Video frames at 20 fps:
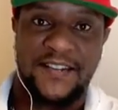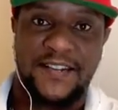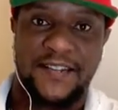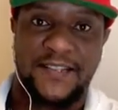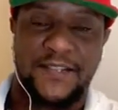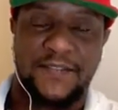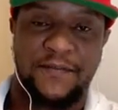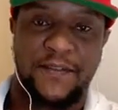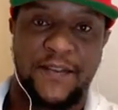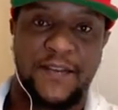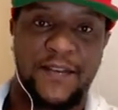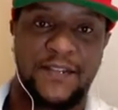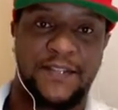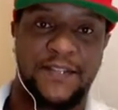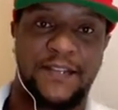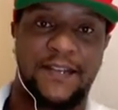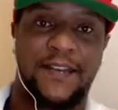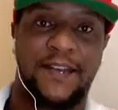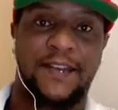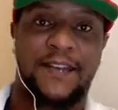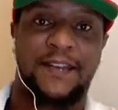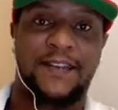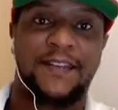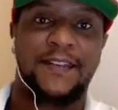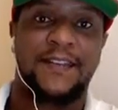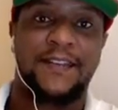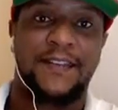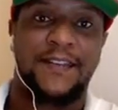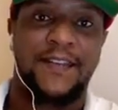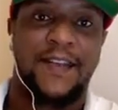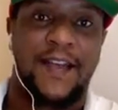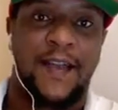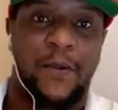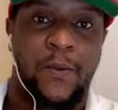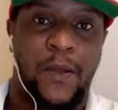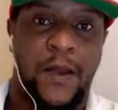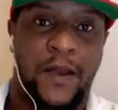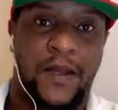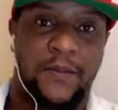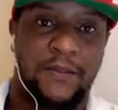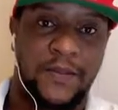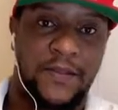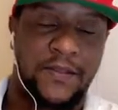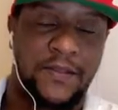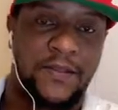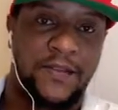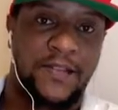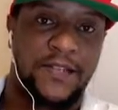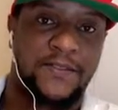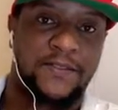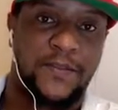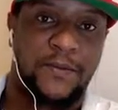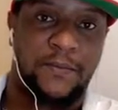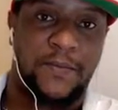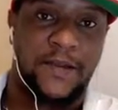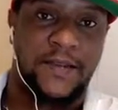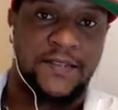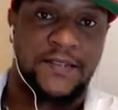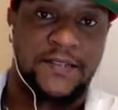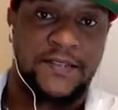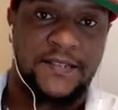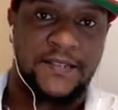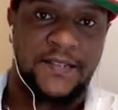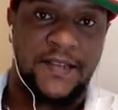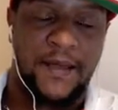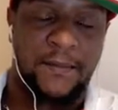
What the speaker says: In this video today, I welcome you in the next few minutes.